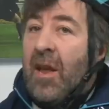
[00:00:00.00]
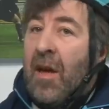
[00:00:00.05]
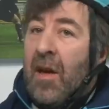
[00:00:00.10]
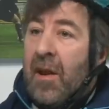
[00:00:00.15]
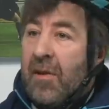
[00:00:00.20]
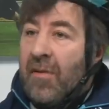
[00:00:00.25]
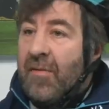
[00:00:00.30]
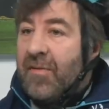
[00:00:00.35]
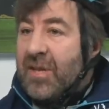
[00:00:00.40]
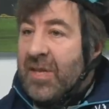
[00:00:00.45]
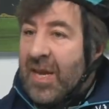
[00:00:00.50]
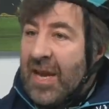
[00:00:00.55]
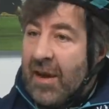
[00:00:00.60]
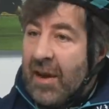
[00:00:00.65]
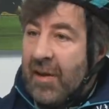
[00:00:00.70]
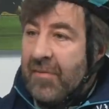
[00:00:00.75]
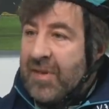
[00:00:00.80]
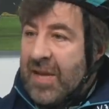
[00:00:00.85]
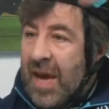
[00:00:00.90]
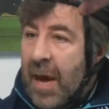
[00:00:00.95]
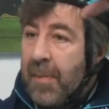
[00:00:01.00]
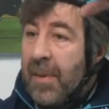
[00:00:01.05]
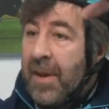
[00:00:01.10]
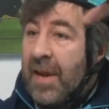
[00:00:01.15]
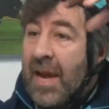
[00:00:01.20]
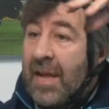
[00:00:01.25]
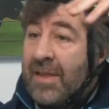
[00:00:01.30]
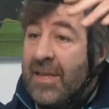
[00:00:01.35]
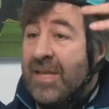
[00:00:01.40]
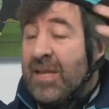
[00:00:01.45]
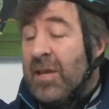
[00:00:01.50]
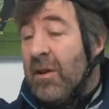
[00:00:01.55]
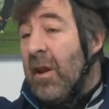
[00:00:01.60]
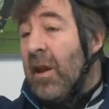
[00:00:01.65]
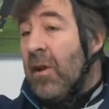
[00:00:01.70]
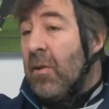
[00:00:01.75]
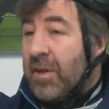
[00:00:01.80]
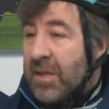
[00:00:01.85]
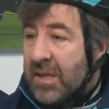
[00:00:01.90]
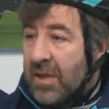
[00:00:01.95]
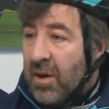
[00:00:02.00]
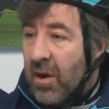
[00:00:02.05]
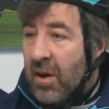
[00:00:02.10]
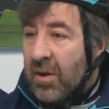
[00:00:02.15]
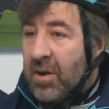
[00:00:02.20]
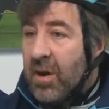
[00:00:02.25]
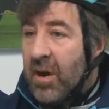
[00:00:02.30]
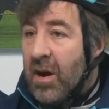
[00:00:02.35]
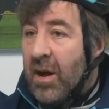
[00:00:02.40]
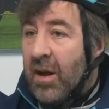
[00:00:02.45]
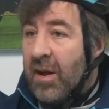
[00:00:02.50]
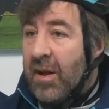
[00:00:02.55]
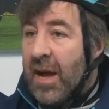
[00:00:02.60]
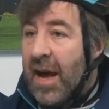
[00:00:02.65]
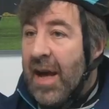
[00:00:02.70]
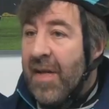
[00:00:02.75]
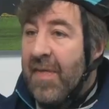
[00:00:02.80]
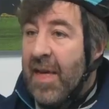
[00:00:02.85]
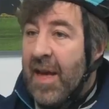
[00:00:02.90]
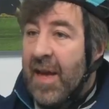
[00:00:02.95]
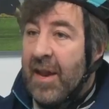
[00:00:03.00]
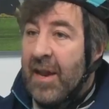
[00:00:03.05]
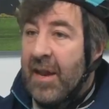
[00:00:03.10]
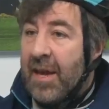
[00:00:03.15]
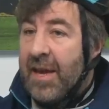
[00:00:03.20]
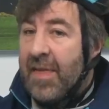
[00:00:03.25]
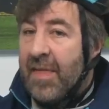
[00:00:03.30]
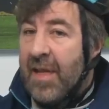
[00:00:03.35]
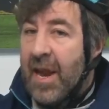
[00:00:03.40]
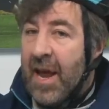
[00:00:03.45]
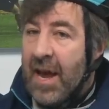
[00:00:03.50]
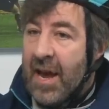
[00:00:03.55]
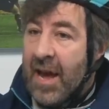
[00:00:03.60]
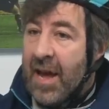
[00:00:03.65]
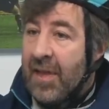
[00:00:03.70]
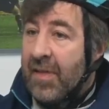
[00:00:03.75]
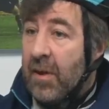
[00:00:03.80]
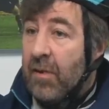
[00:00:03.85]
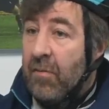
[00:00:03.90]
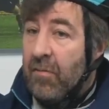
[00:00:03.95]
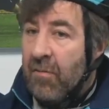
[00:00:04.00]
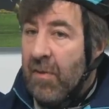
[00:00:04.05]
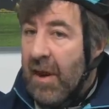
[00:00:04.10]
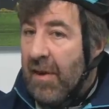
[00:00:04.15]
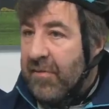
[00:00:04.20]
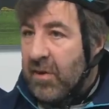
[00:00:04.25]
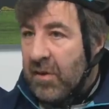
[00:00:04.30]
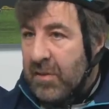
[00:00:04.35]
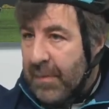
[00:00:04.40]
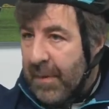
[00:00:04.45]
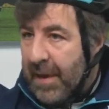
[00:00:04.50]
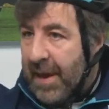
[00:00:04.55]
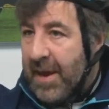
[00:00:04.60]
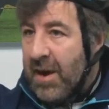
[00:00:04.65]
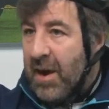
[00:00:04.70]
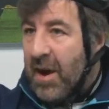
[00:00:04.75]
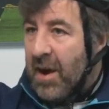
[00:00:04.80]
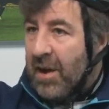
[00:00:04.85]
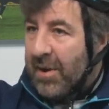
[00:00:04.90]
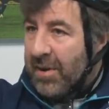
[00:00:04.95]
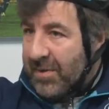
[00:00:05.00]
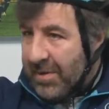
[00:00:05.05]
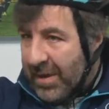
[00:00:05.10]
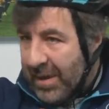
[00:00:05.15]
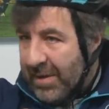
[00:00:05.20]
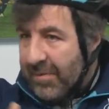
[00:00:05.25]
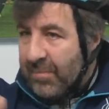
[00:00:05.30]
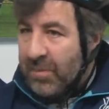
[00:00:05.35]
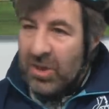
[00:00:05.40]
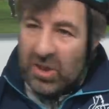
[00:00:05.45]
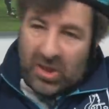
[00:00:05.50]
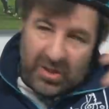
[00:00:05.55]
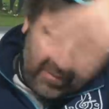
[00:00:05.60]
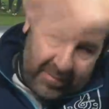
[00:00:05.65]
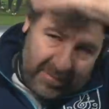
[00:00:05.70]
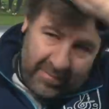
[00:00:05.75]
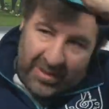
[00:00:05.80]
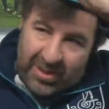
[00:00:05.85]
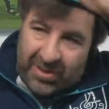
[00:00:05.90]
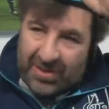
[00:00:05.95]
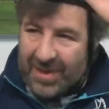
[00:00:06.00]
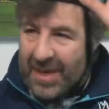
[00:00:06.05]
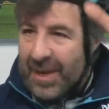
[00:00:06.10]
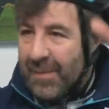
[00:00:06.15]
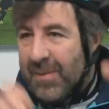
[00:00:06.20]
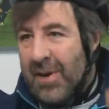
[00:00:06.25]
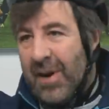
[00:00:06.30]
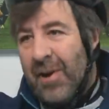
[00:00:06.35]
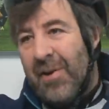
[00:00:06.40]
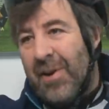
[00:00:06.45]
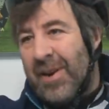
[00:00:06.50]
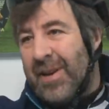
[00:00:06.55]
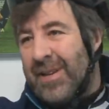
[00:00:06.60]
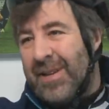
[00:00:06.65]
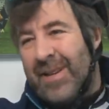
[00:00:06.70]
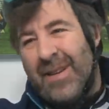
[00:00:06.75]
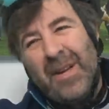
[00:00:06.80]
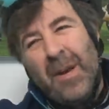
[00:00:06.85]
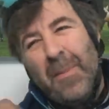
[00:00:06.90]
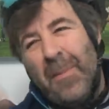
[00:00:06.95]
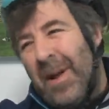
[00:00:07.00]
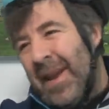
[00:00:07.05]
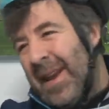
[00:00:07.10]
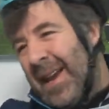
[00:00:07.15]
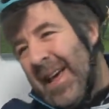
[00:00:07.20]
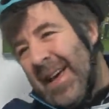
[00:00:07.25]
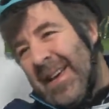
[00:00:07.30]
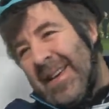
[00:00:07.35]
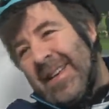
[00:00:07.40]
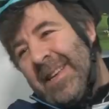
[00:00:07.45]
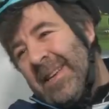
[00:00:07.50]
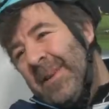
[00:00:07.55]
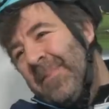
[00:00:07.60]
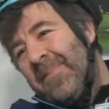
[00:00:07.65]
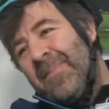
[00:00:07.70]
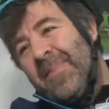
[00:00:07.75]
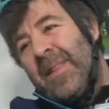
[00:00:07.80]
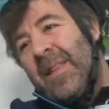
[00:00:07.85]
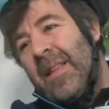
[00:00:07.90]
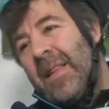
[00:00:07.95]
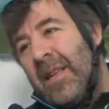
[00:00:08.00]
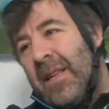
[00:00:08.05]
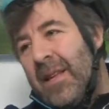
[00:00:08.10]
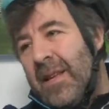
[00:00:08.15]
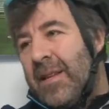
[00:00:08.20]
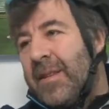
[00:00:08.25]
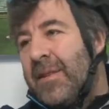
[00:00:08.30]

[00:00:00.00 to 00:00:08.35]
a lot of t- of tapping, and there's nearly always a knock on, and mm. then in the ne- and the ref goes play on, mm. and we just we just keep going. But like yeah, that is that